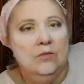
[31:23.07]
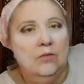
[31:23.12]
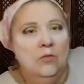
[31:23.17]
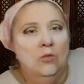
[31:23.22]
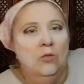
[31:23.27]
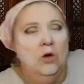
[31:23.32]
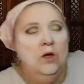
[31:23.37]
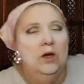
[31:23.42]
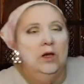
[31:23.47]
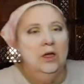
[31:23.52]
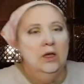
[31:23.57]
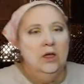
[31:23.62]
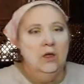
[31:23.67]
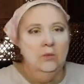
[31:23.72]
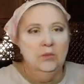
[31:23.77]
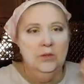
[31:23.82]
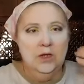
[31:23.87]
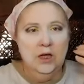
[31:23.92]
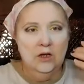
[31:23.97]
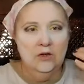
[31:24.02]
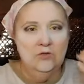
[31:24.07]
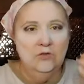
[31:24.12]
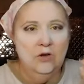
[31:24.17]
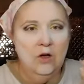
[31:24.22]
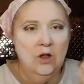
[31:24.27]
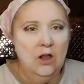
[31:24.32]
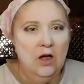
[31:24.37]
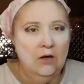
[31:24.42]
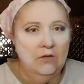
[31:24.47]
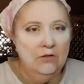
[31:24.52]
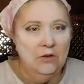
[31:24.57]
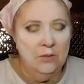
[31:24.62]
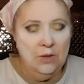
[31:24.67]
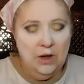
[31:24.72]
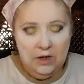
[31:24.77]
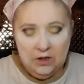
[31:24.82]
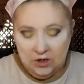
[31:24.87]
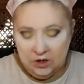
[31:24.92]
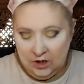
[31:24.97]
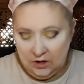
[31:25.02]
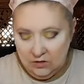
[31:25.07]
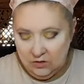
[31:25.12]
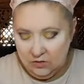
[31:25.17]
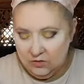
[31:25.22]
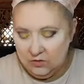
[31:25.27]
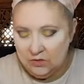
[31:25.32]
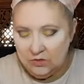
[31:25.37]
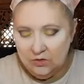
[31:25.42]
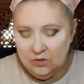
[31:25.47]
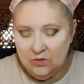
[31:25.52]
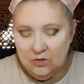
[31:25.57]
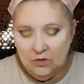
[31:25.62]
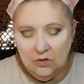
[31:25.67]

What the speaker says: One, it helps catch fallout from eyeshadows.